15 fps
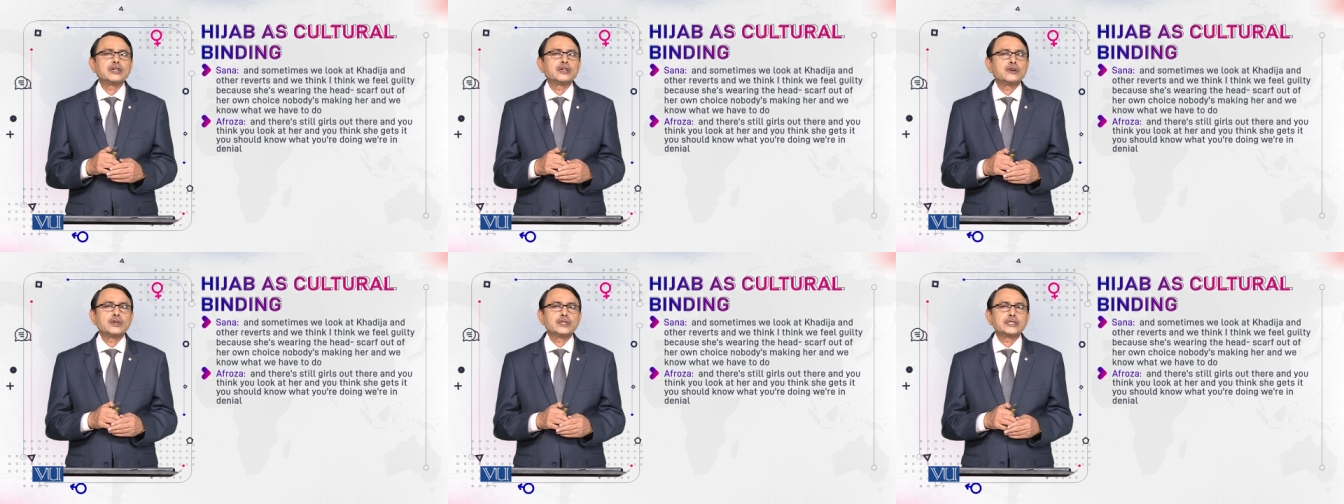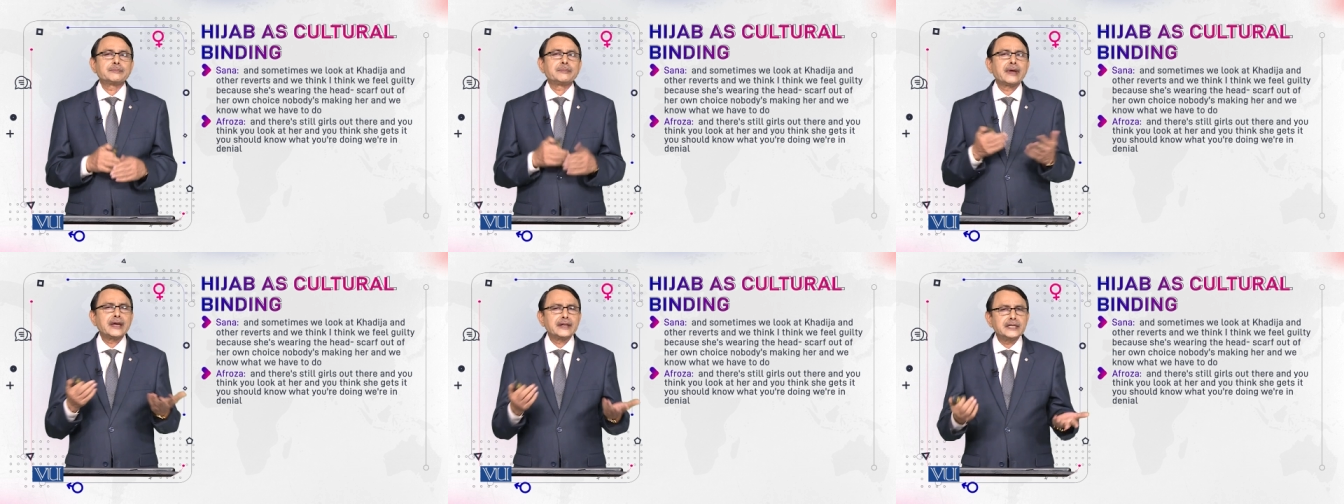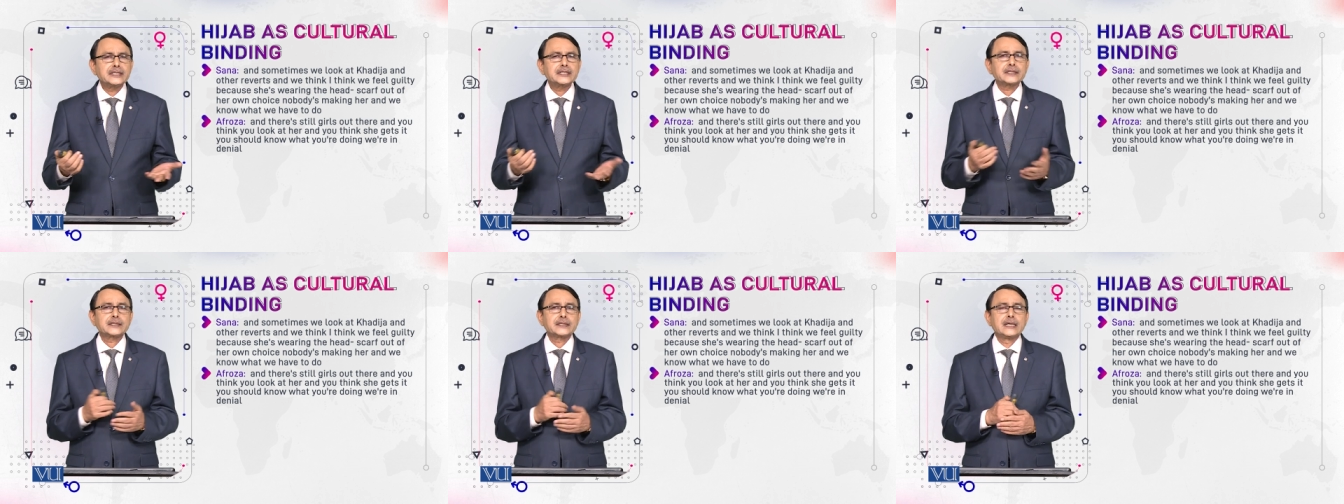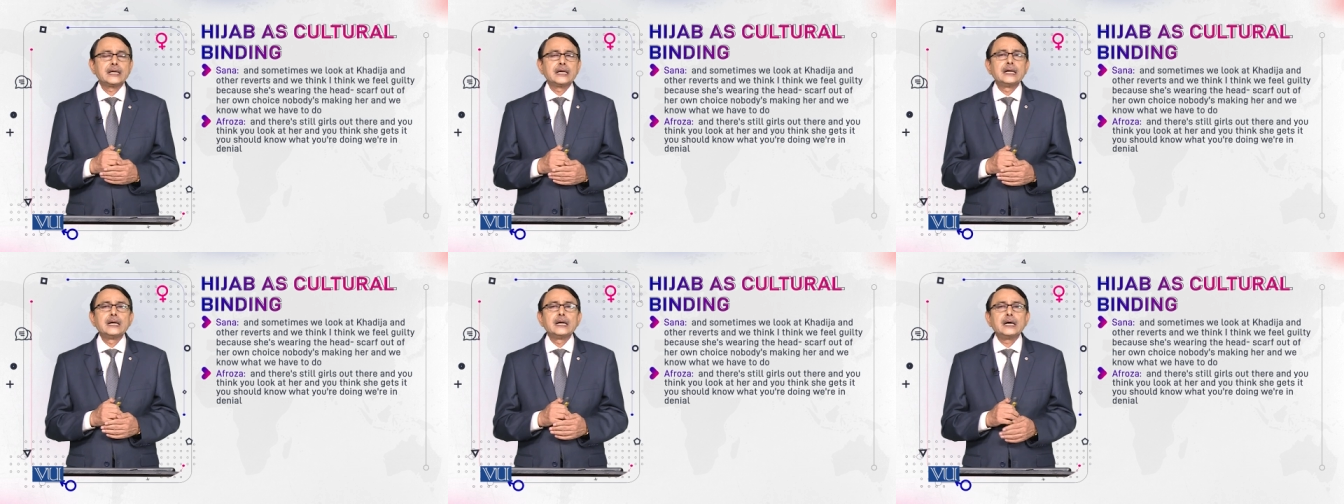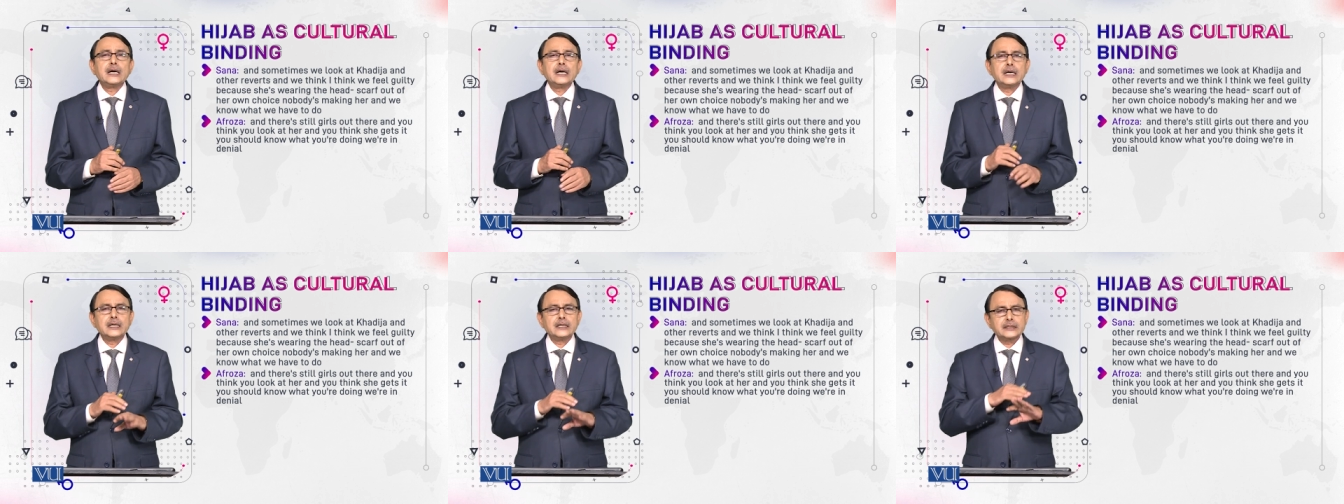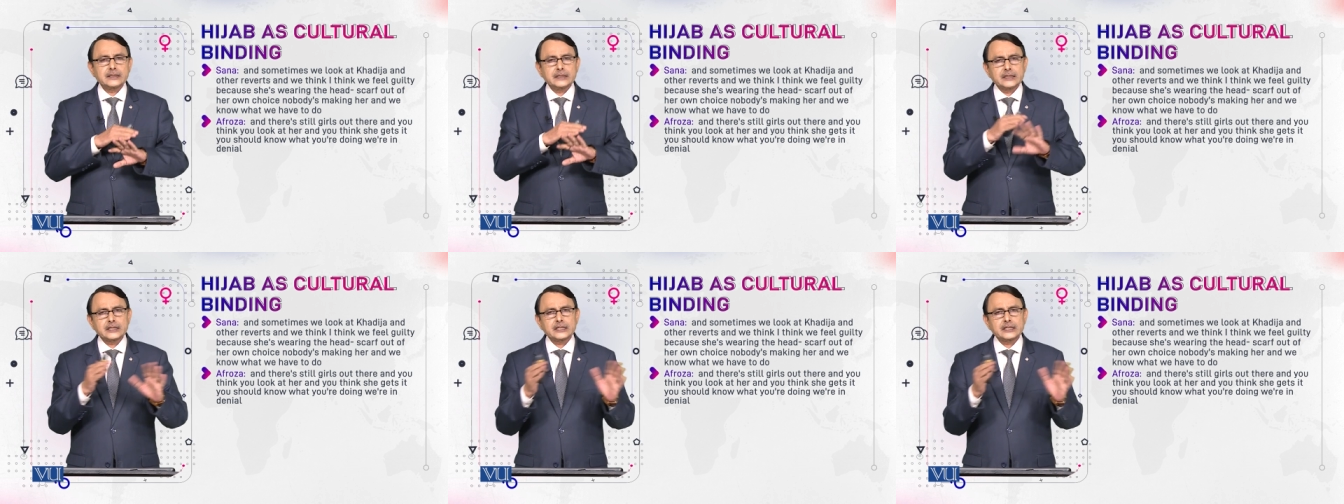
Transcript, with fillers: because parents or uh,